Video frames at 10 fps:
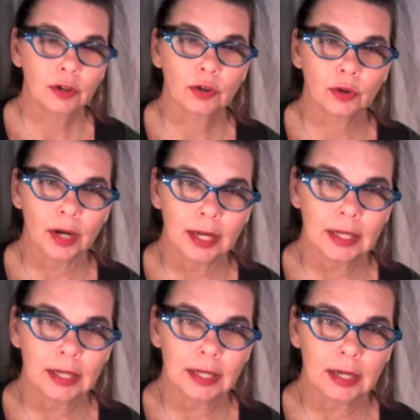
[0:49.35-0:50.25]

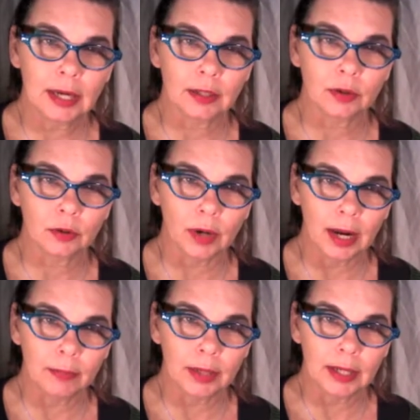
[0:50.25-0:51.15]
cranky and
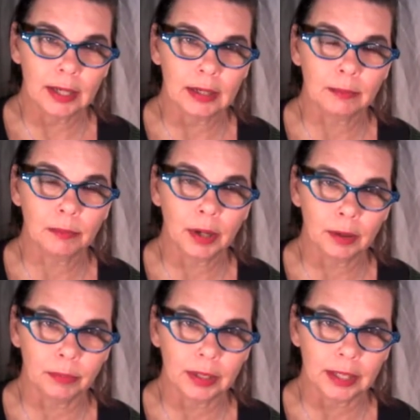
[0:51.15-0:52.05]
crabby in
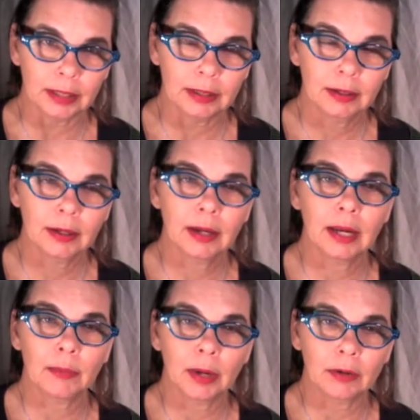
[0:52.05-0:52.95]
public.
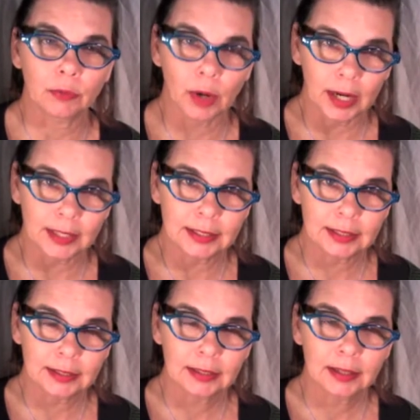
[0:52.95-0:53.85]
Am I right?